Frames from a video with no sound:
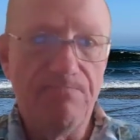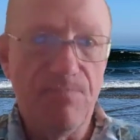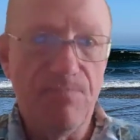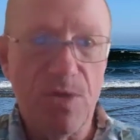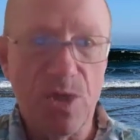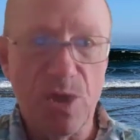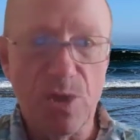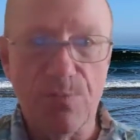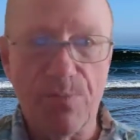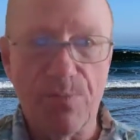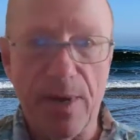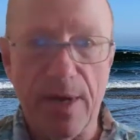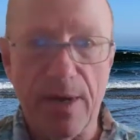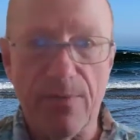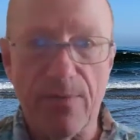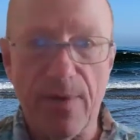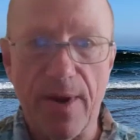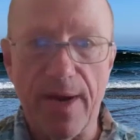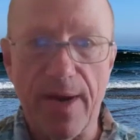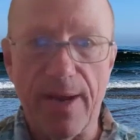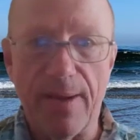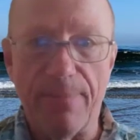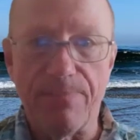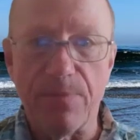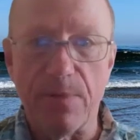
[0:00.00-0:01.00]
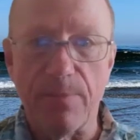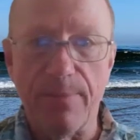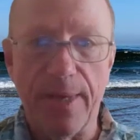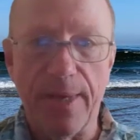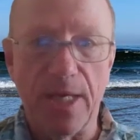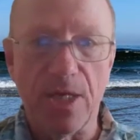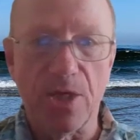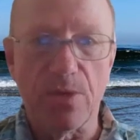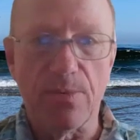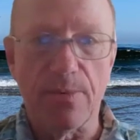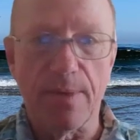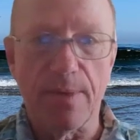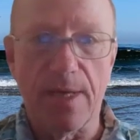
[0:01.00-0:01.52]
Just bring it right up. The
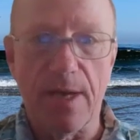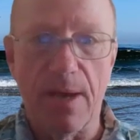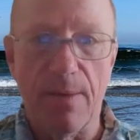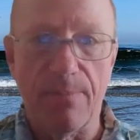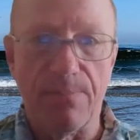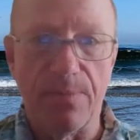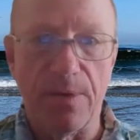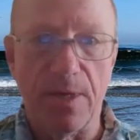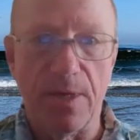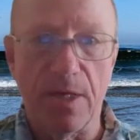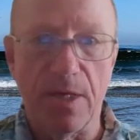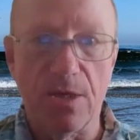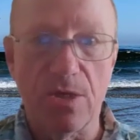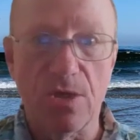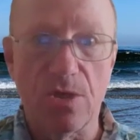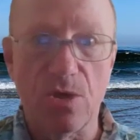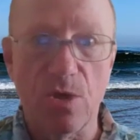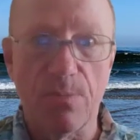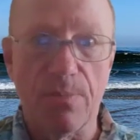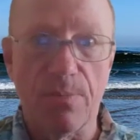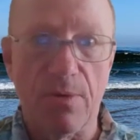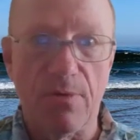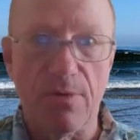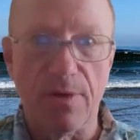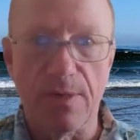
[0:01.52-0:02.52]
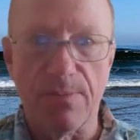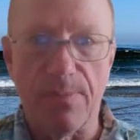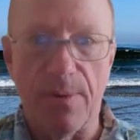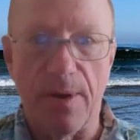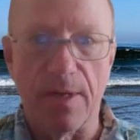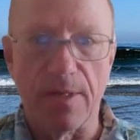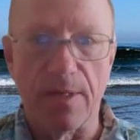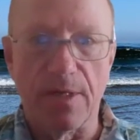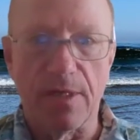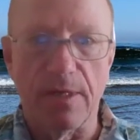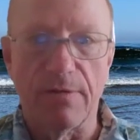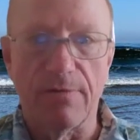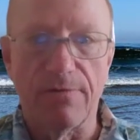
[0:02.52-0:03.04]
management company is super
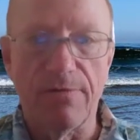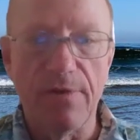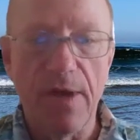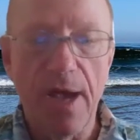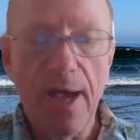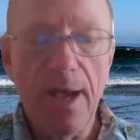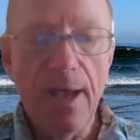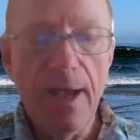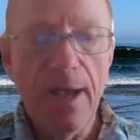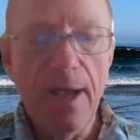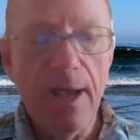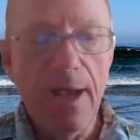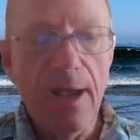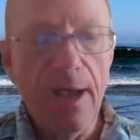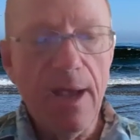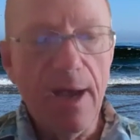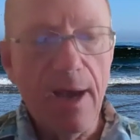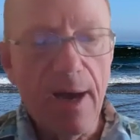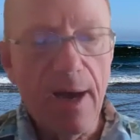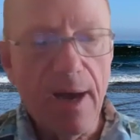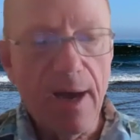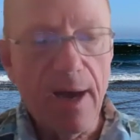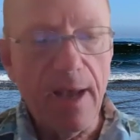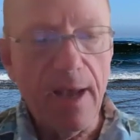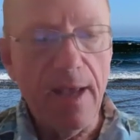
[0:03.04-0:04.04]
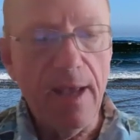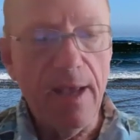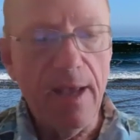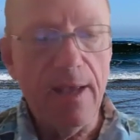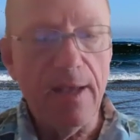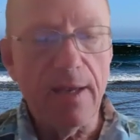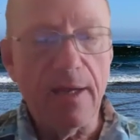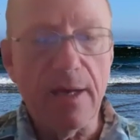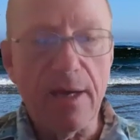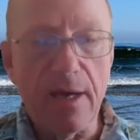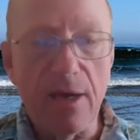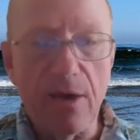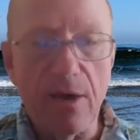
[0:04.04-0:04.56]
responsive. I
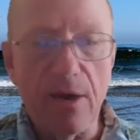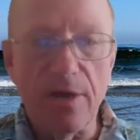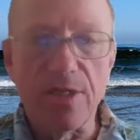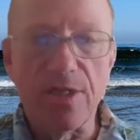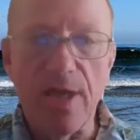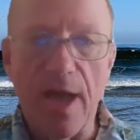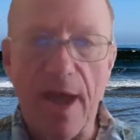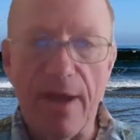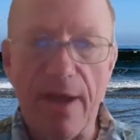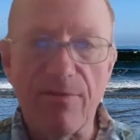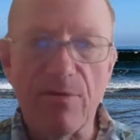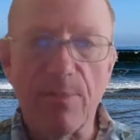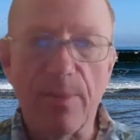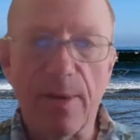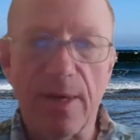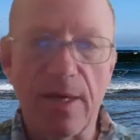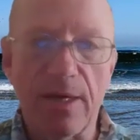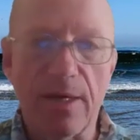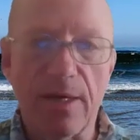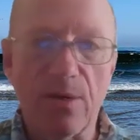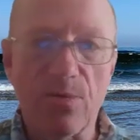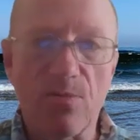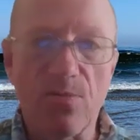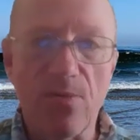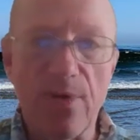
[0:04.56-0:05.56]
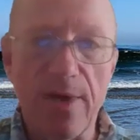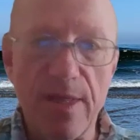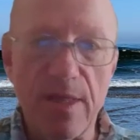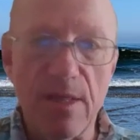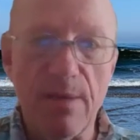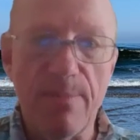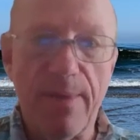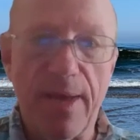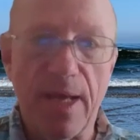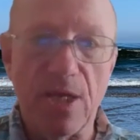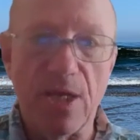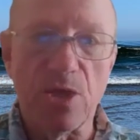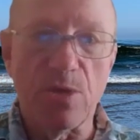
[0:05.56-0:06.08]
encourage everybody to read the
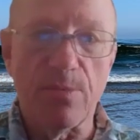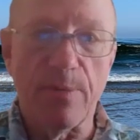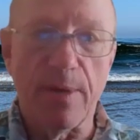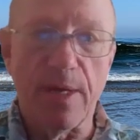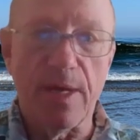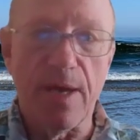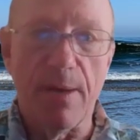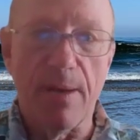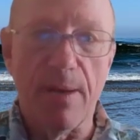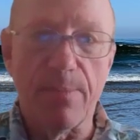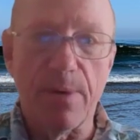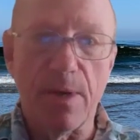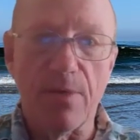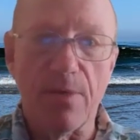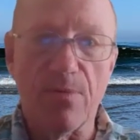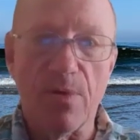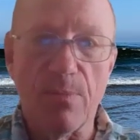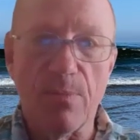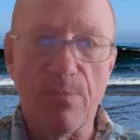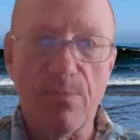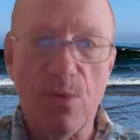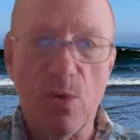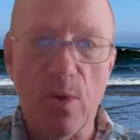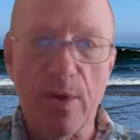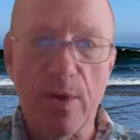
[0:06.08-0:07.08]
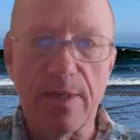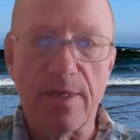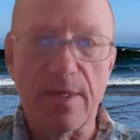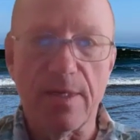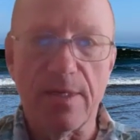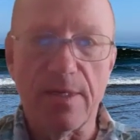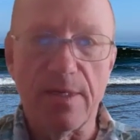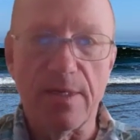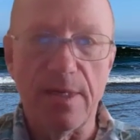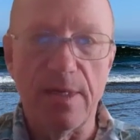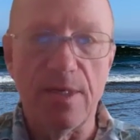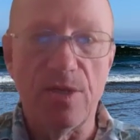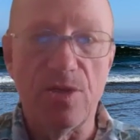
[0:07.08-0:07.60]
management company report to
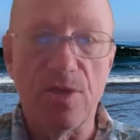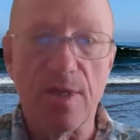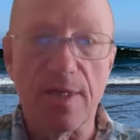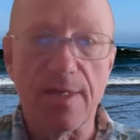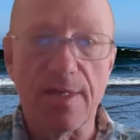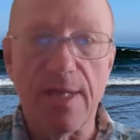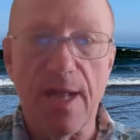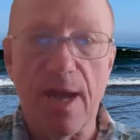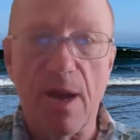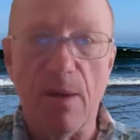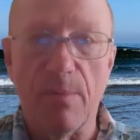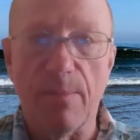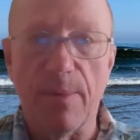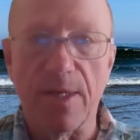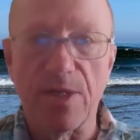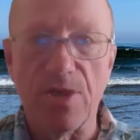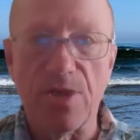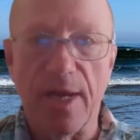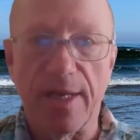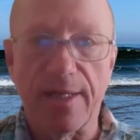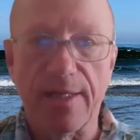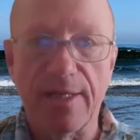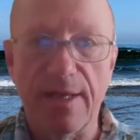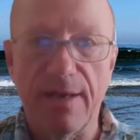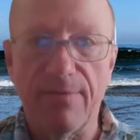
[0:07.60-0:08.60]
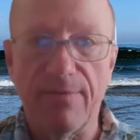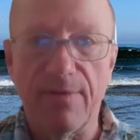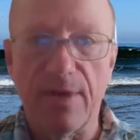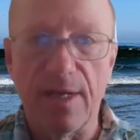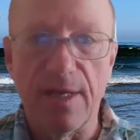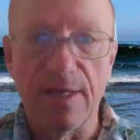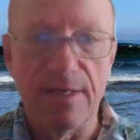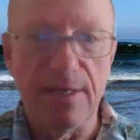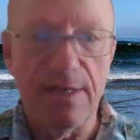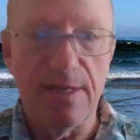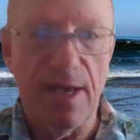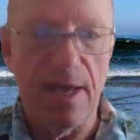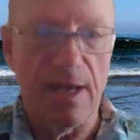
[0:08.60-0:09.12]
see just how much activity
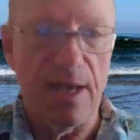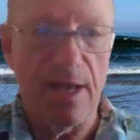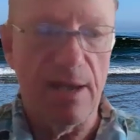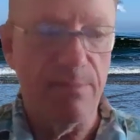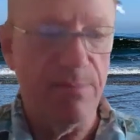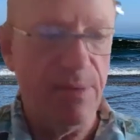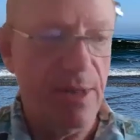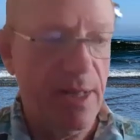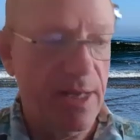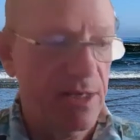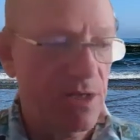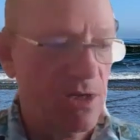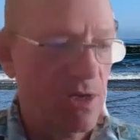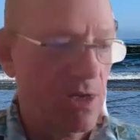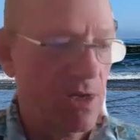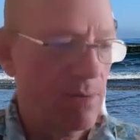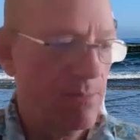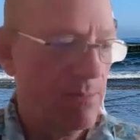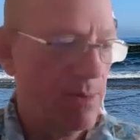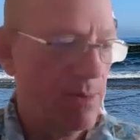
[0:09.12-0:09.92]
is taking place on a